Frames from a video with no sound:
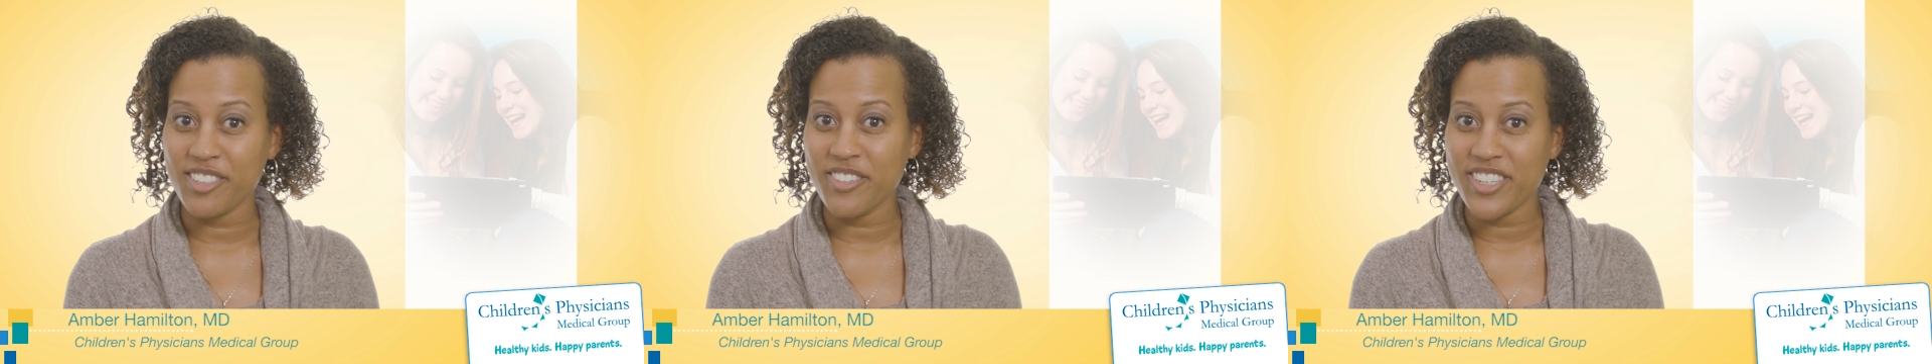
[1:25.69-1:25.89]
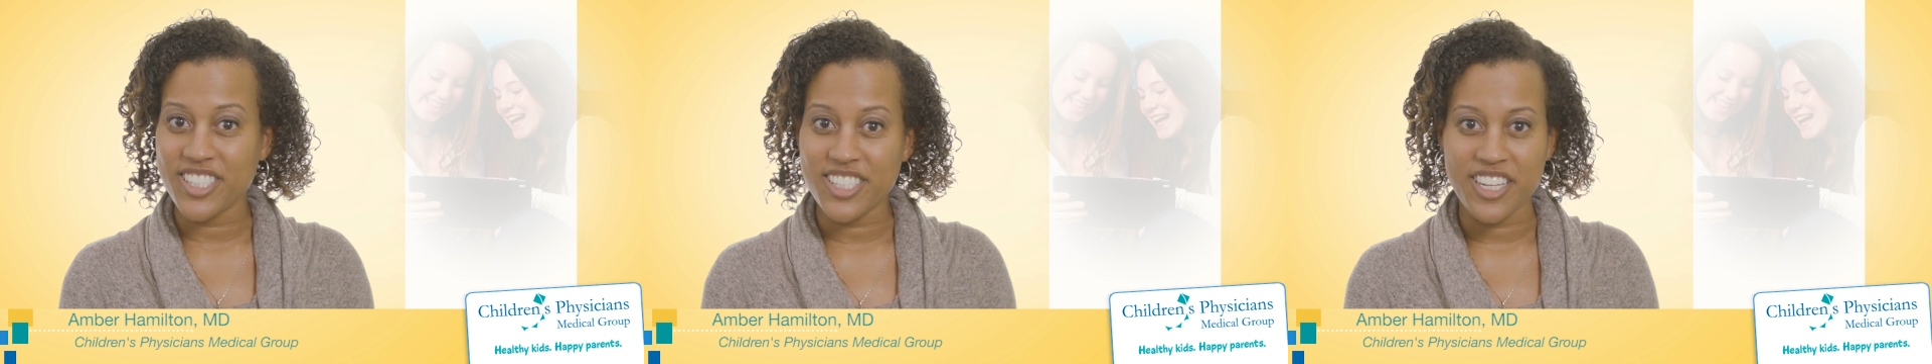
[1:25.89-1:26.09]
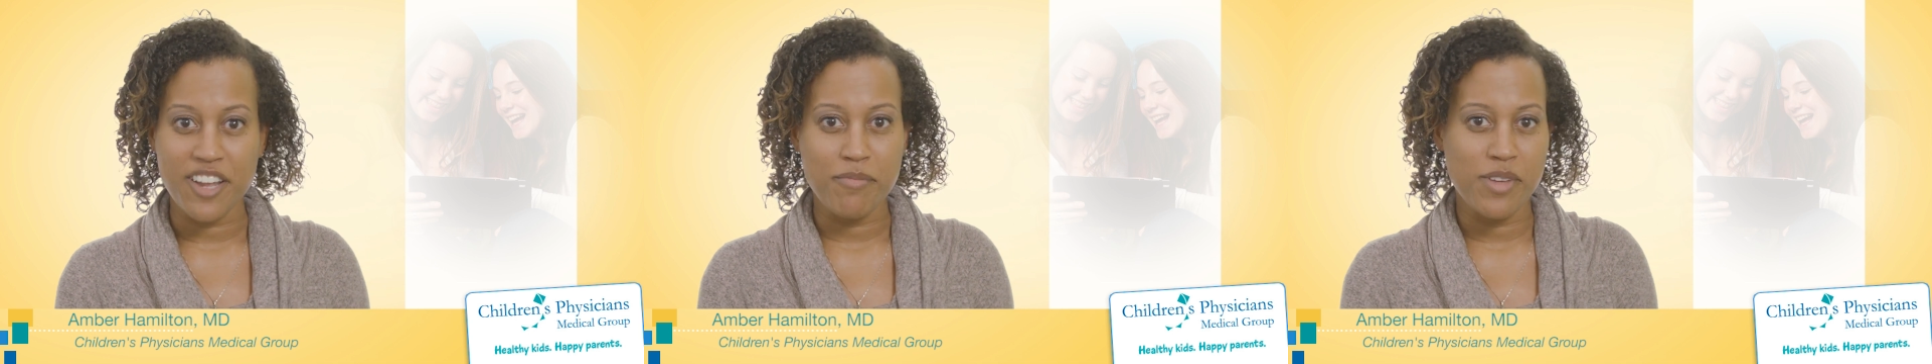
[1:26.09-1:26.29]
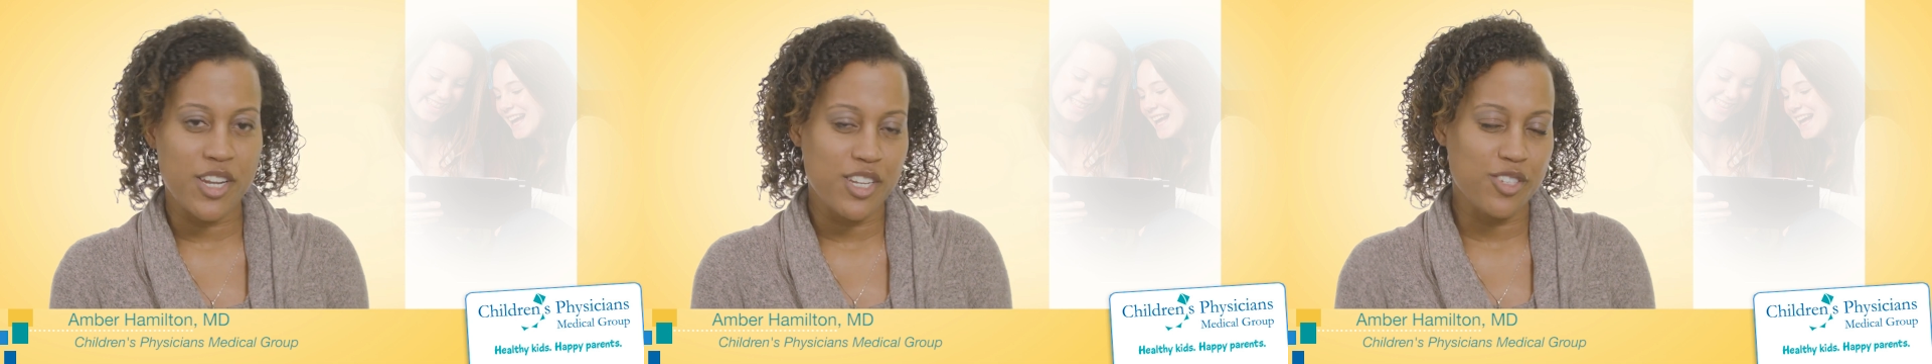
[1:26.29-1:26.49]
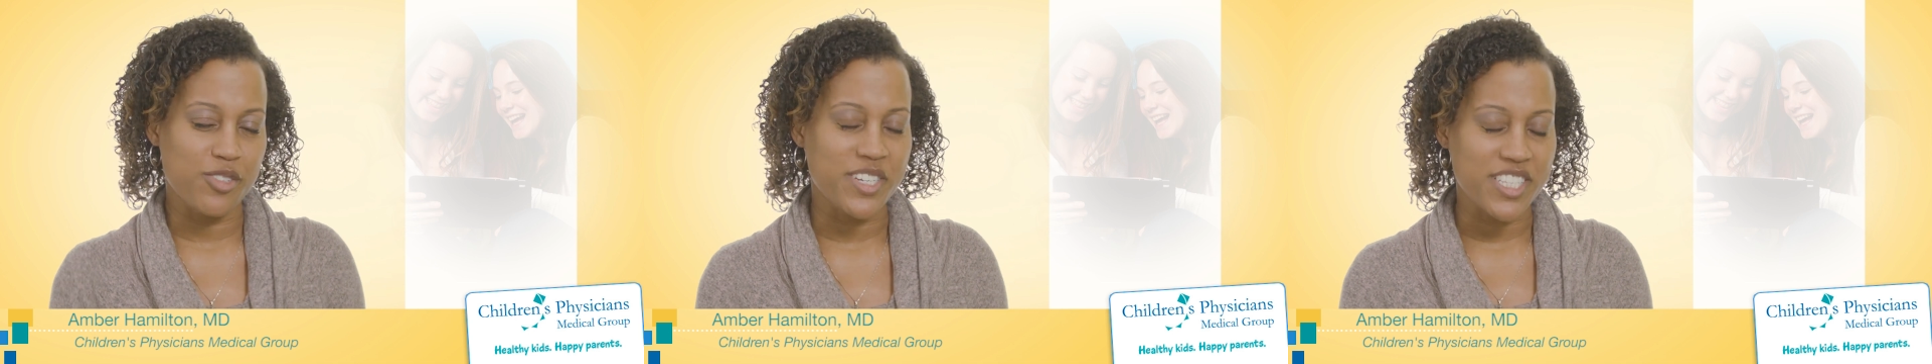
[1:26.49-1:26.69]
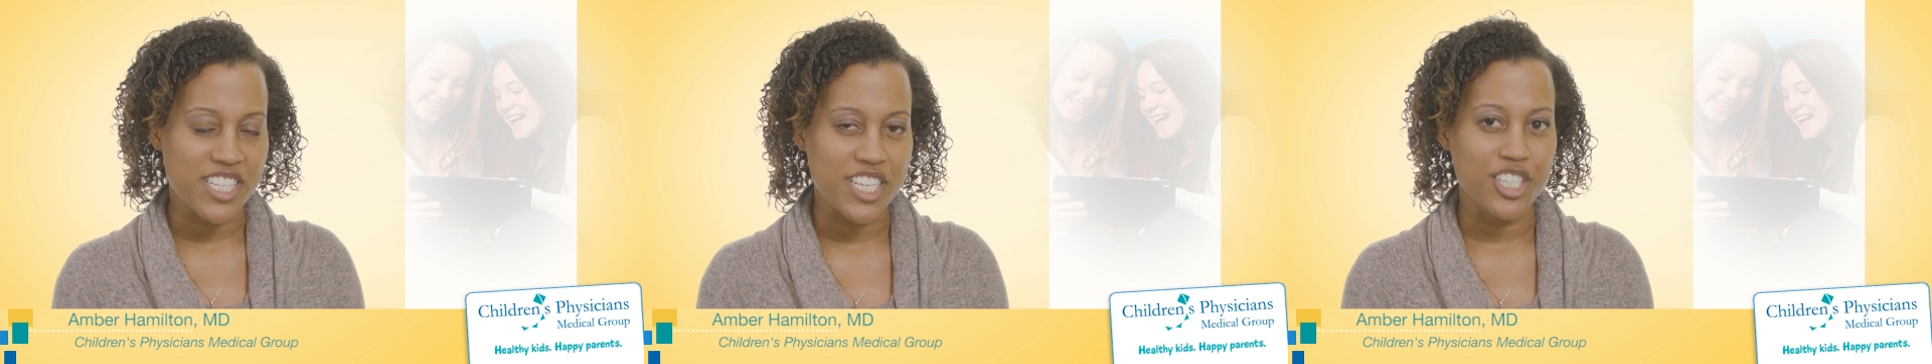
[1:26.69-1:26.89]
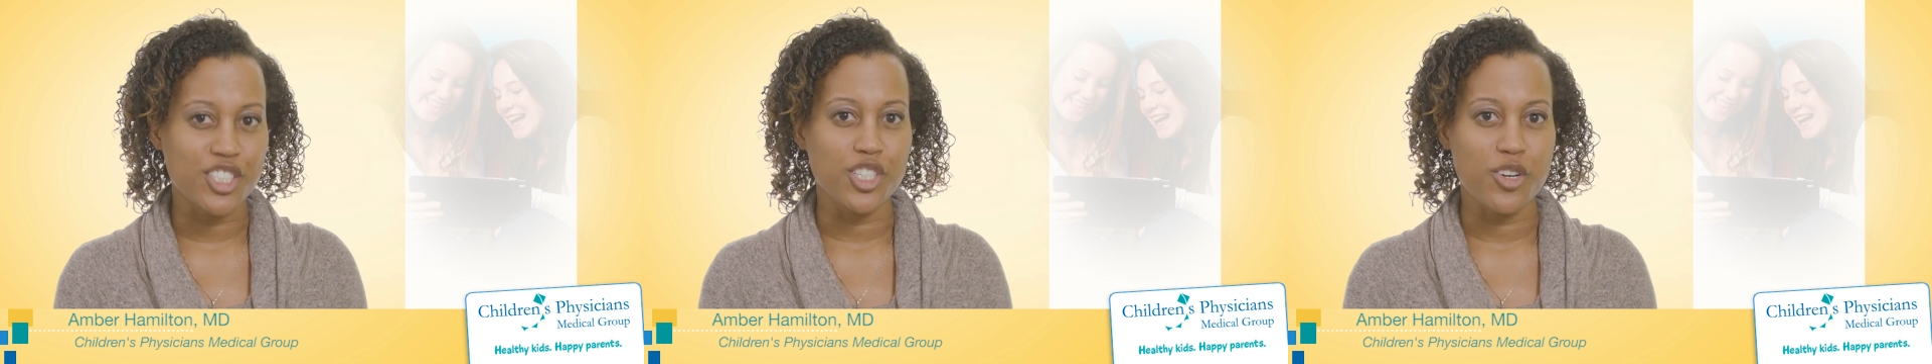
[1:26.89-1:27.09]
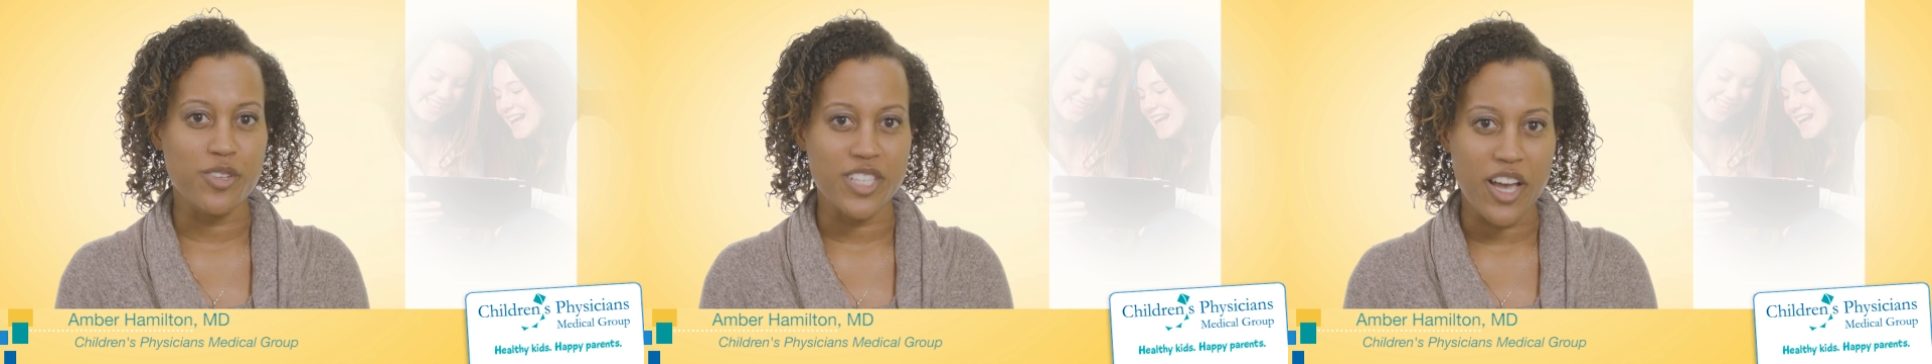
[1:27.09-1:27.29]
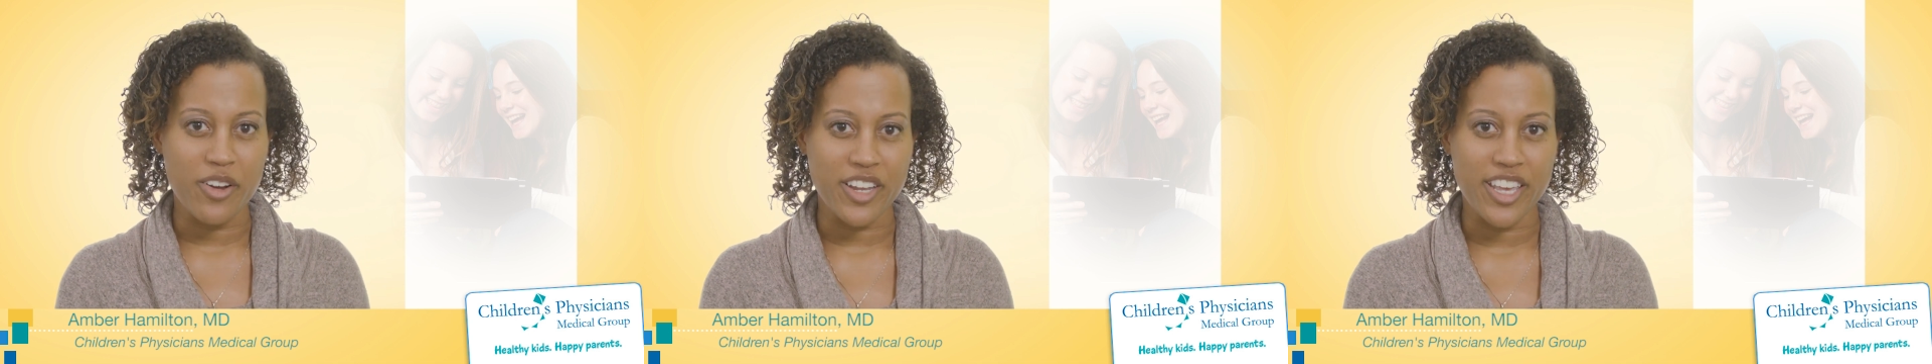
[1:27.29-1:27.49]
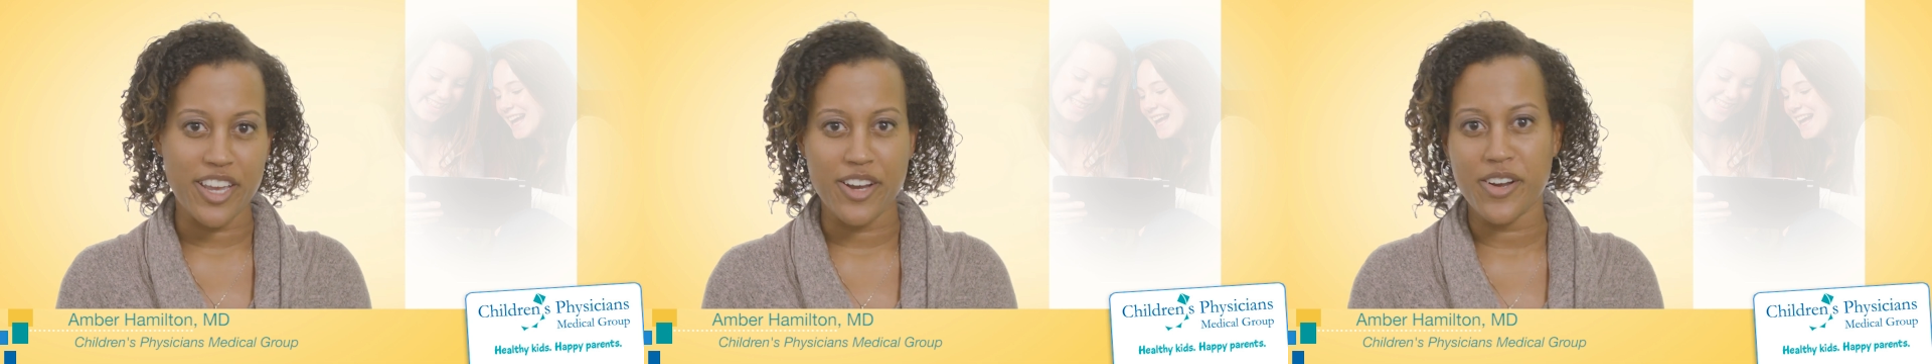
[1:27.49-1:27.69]
Louis, and I've been enjoying seeing shows
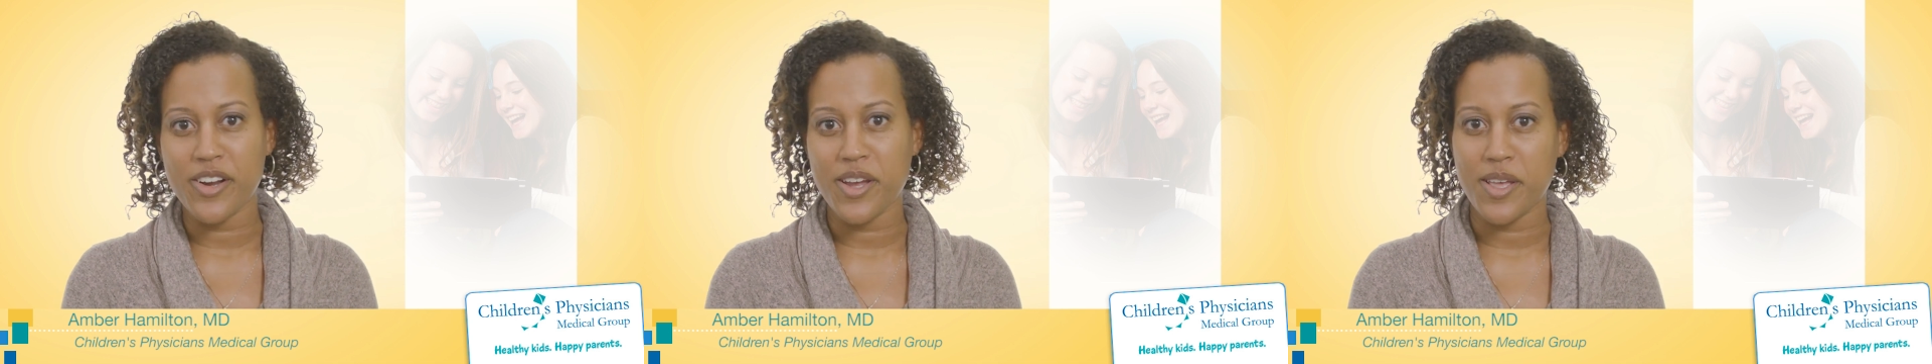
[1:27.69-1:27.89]
out here,